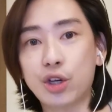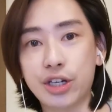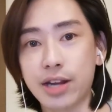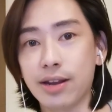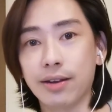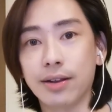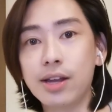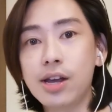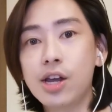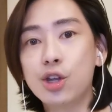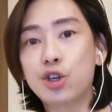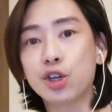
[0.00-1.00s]
ocean,
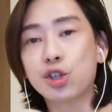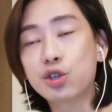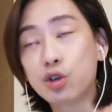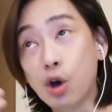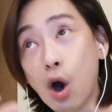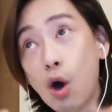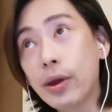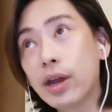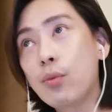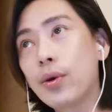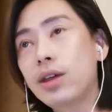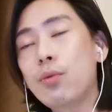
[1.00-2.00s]
just
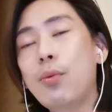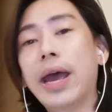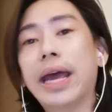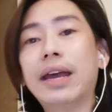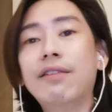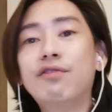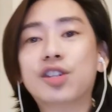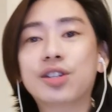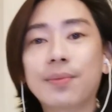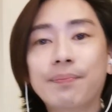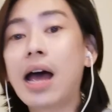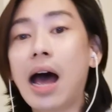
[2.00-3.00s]
going with the
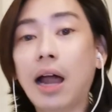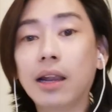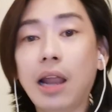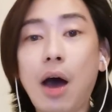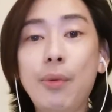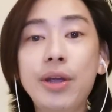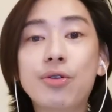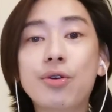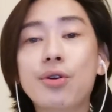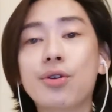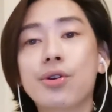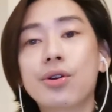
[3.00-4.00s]
waves, allowing
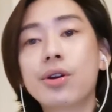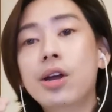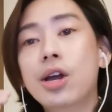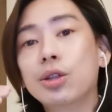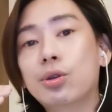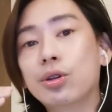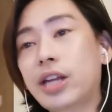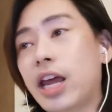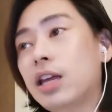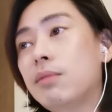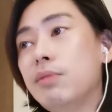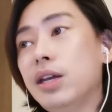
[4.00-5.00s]
her to
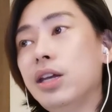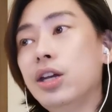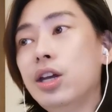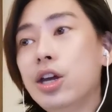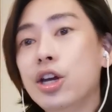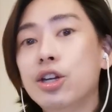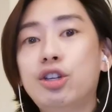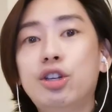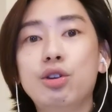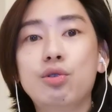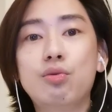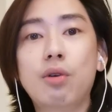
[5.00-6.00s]
take me
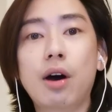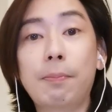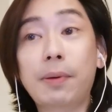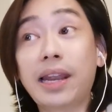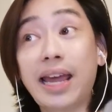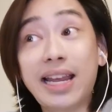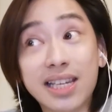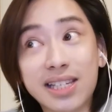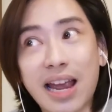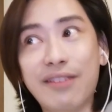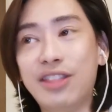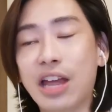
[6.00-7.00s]
to
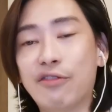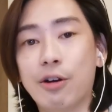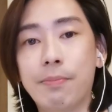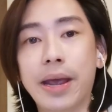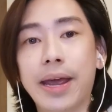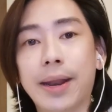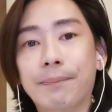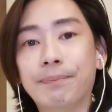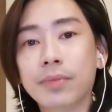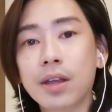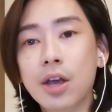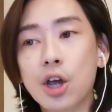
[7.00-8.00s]
places I've never been.
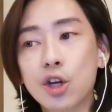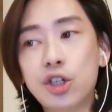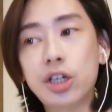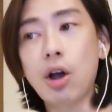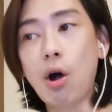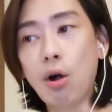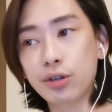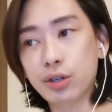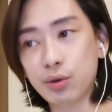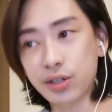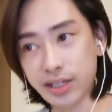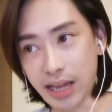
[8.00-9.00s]
She
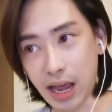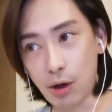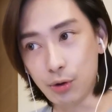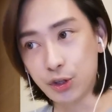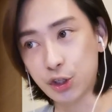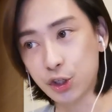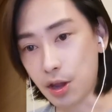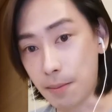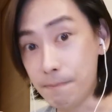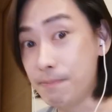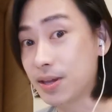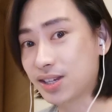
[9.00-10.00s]
also sounds
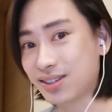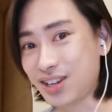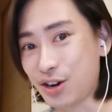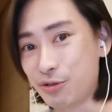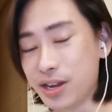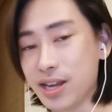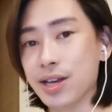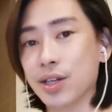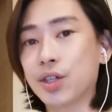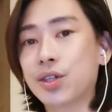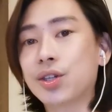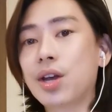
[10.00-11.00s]

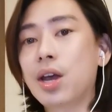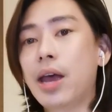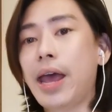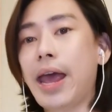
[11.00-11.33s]
mysterious.